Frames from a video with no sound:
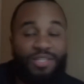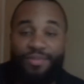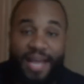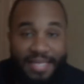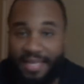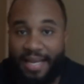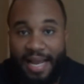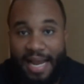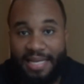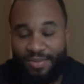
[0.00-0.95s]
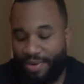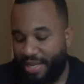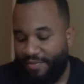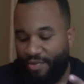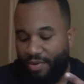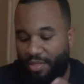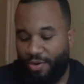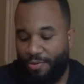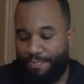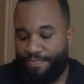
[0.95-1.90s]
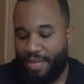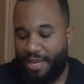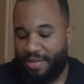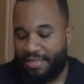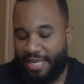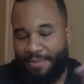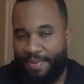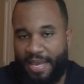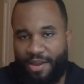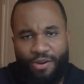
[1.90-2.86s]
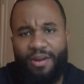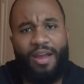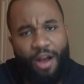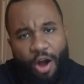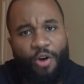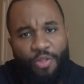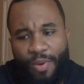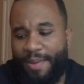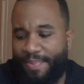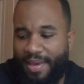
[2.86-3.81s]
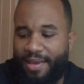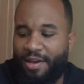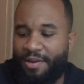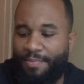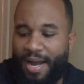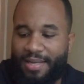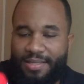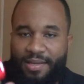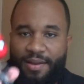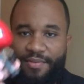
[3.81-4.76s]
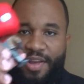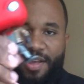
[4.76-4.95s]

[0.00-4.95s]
So that's it, guys. I want to give you a little sneak peek, or all the way peek, unboxing of